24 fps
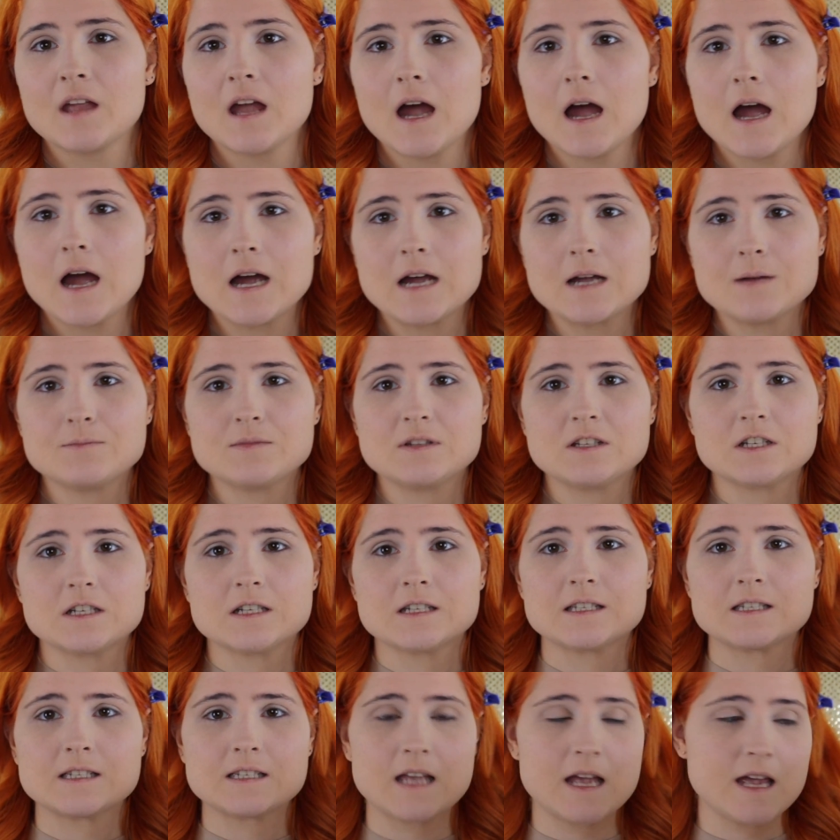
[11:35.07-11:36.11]
I'm
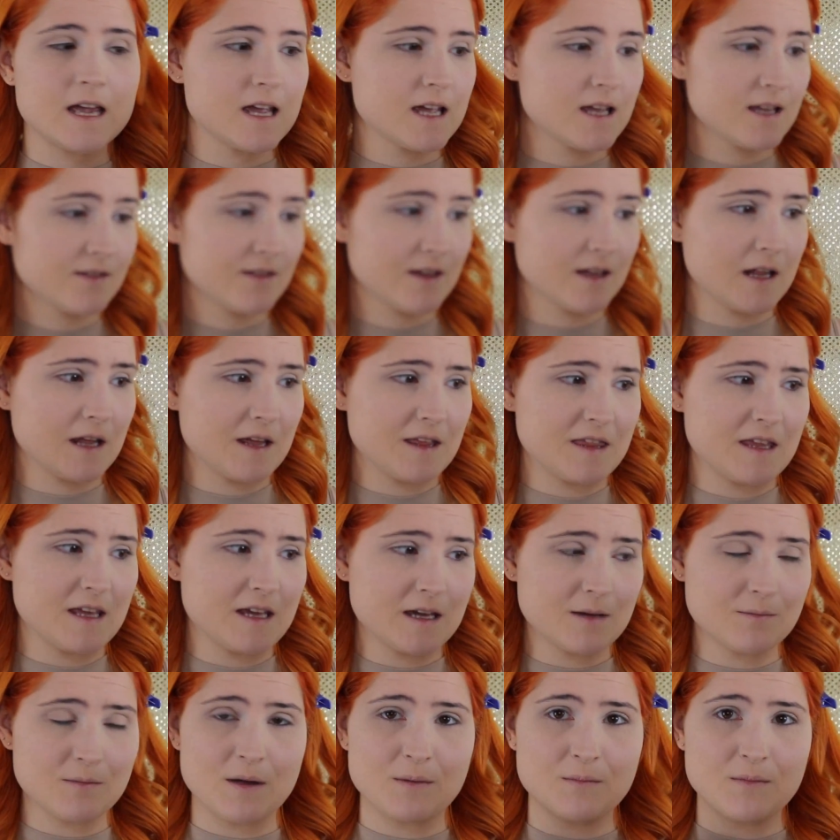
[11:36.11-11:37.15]
just saying that I think
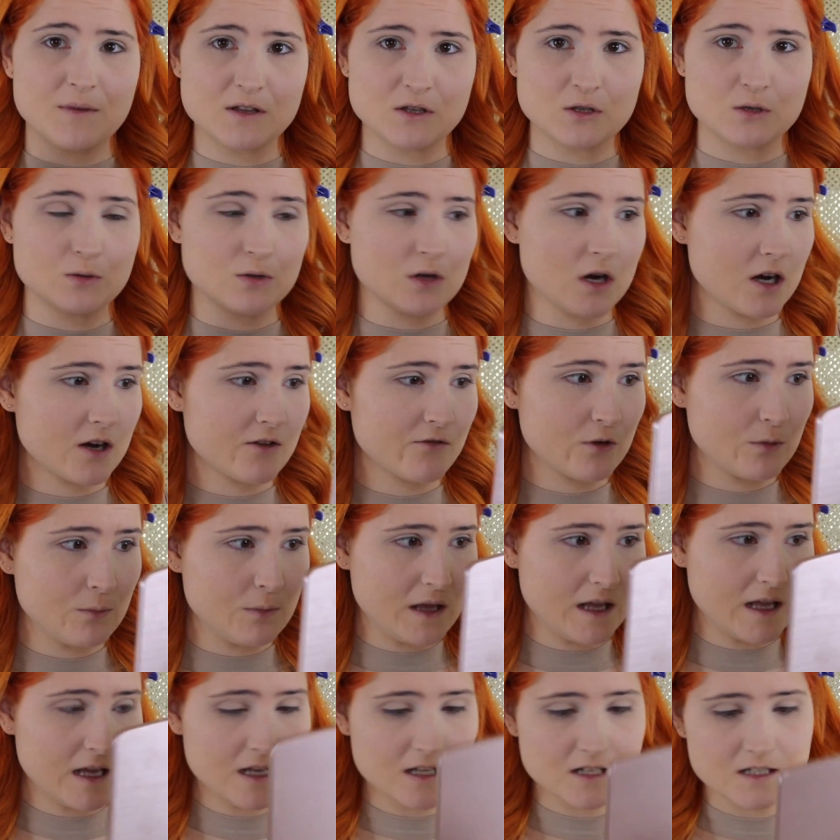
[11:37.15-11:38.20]
it might be too dark for
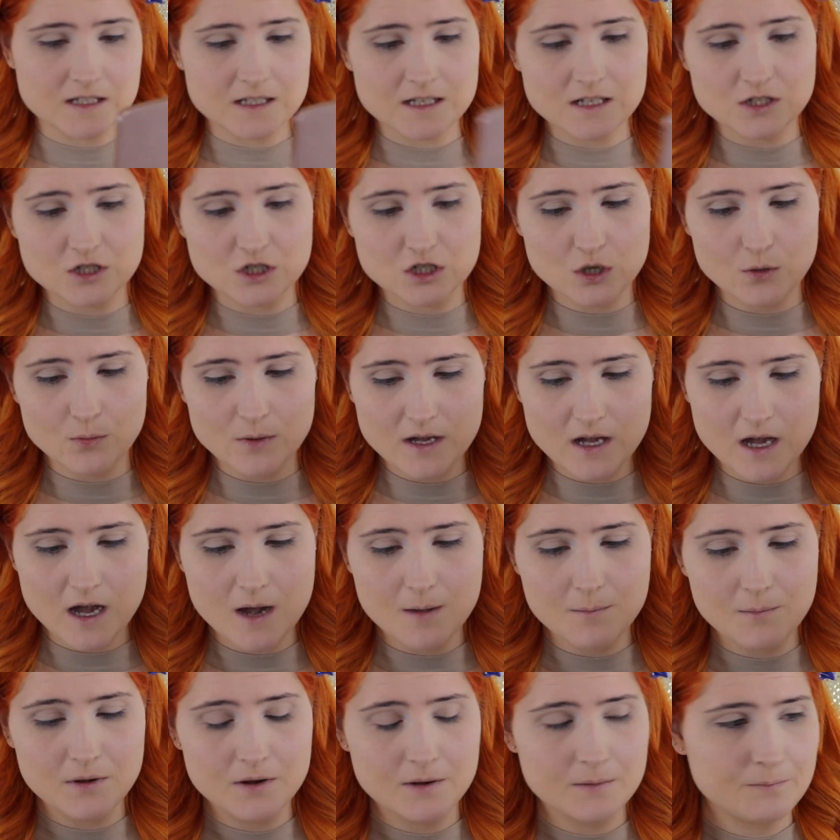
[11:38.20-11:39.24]
me. It's showing
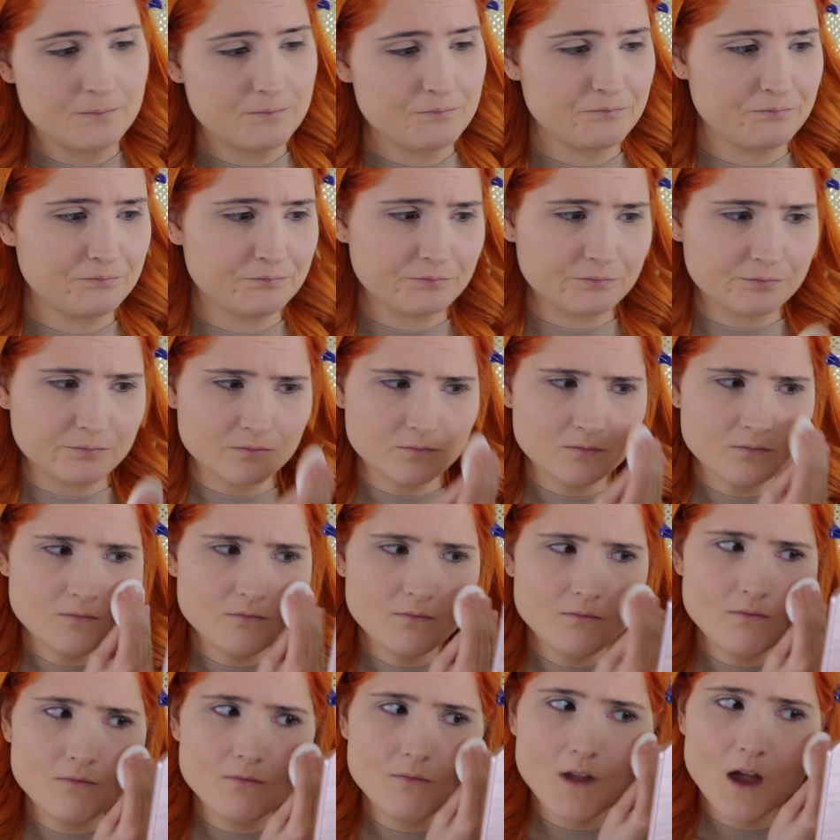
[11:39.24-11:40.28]
up
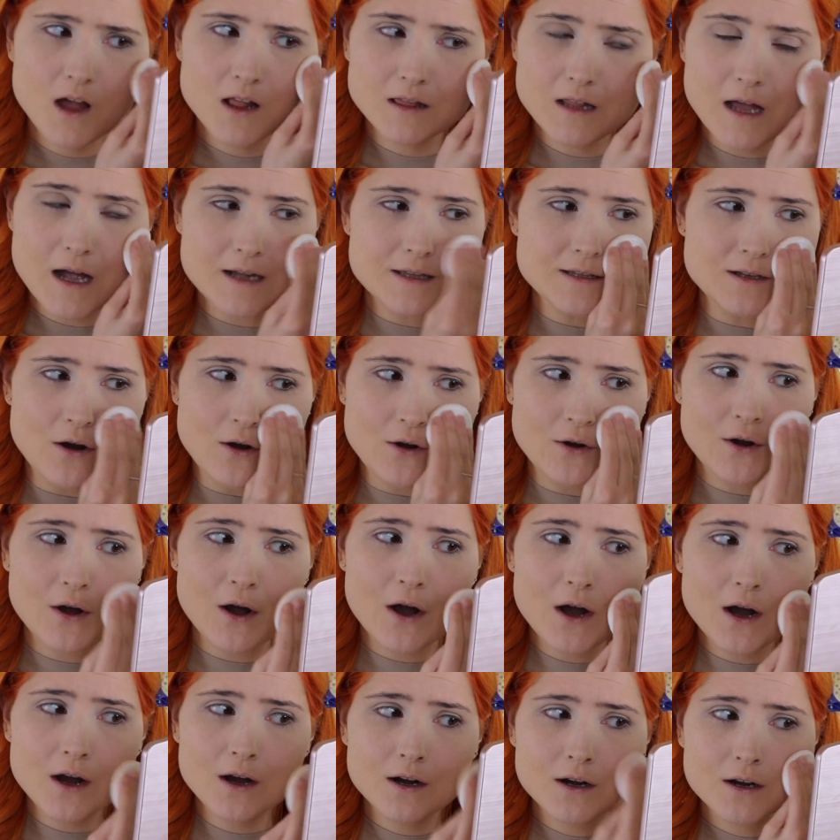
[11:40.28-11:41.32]
a lot
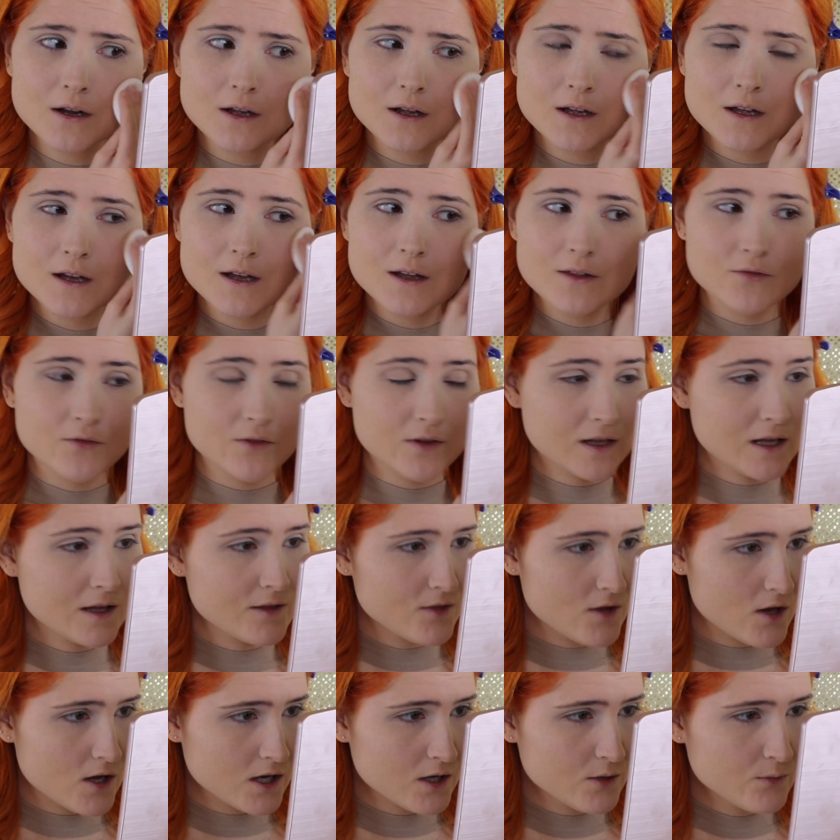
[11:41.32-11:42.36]
darker than I
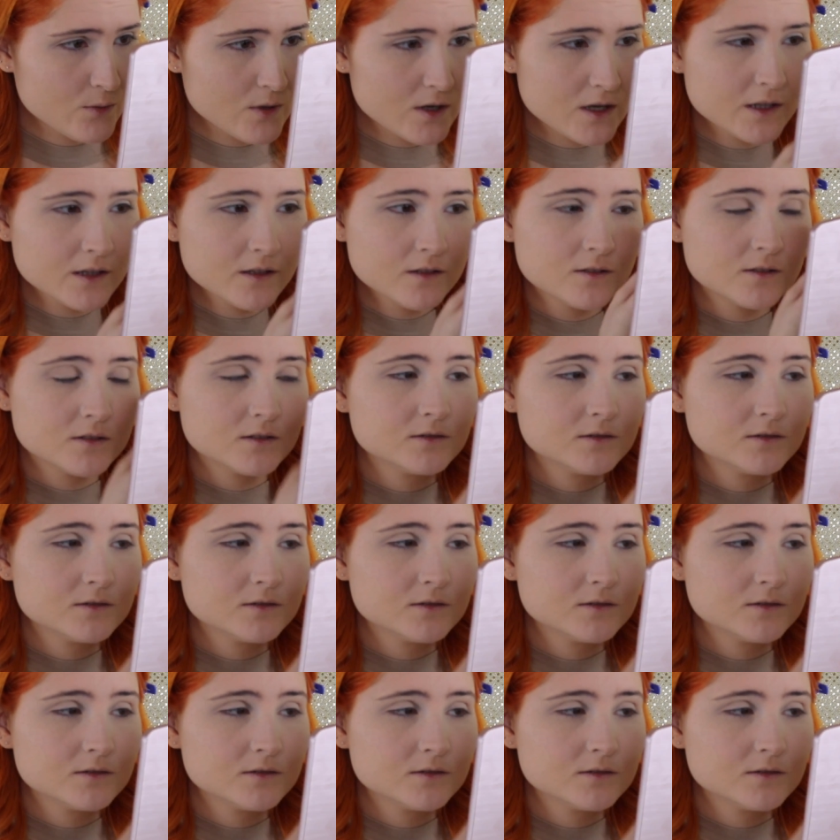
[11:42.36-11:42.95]
thought it would.